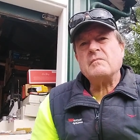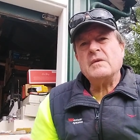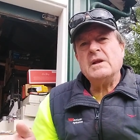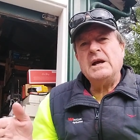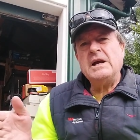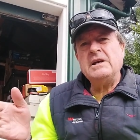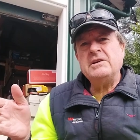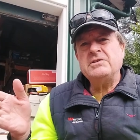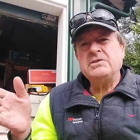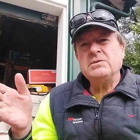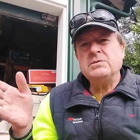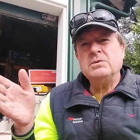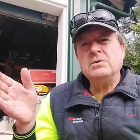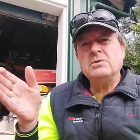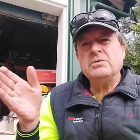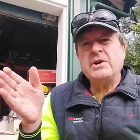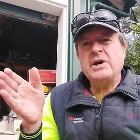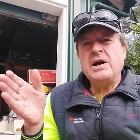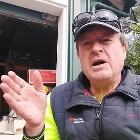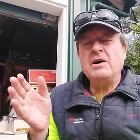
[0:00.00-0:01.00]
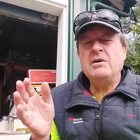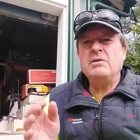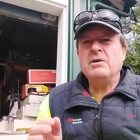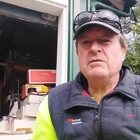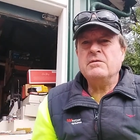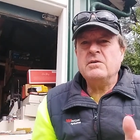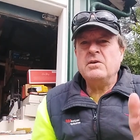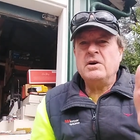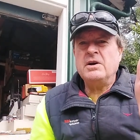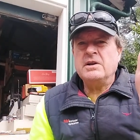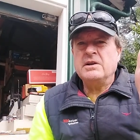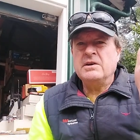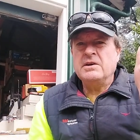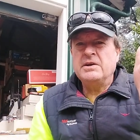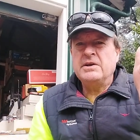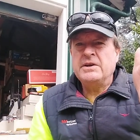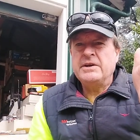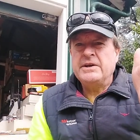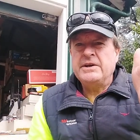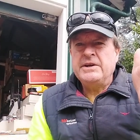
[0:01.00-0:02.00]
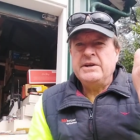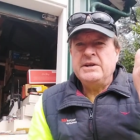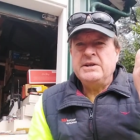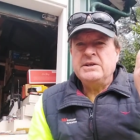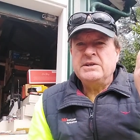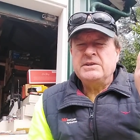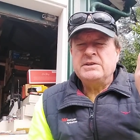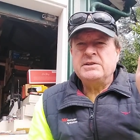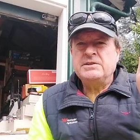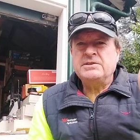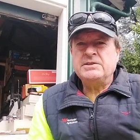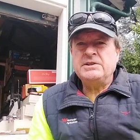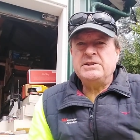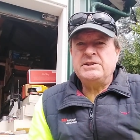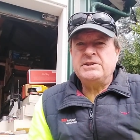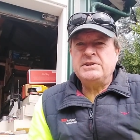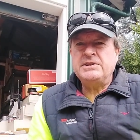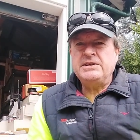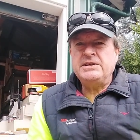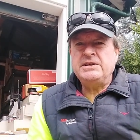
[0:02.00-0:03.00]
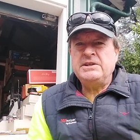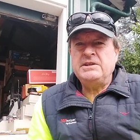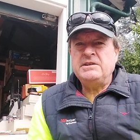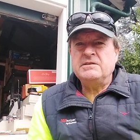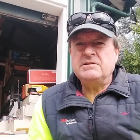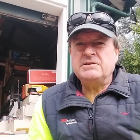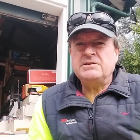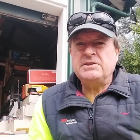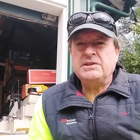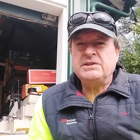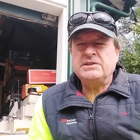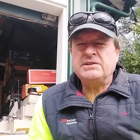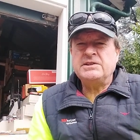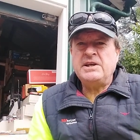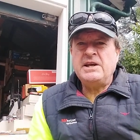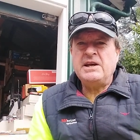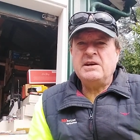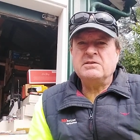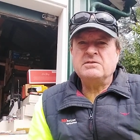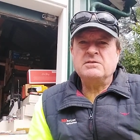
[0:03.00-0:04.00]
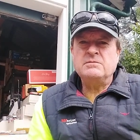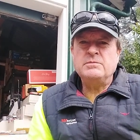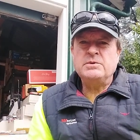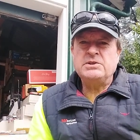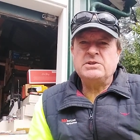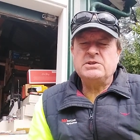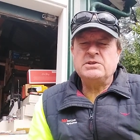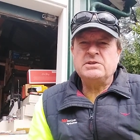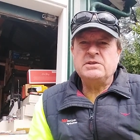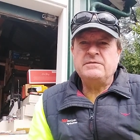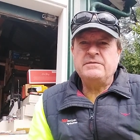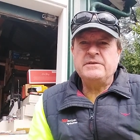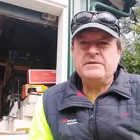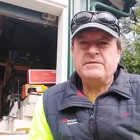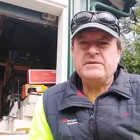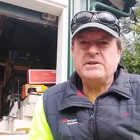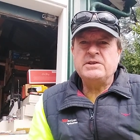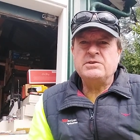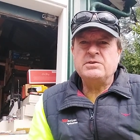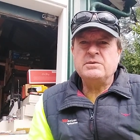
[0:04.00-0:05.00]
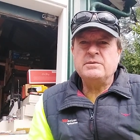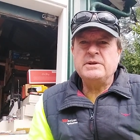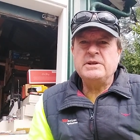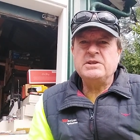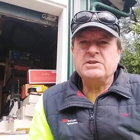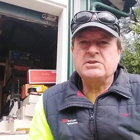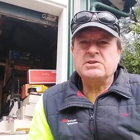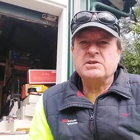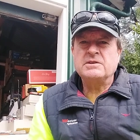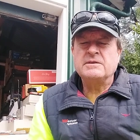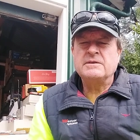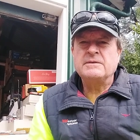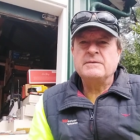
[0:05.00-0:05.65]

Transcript: as you all know, I've got the ZT 6000, which is a 52-inch.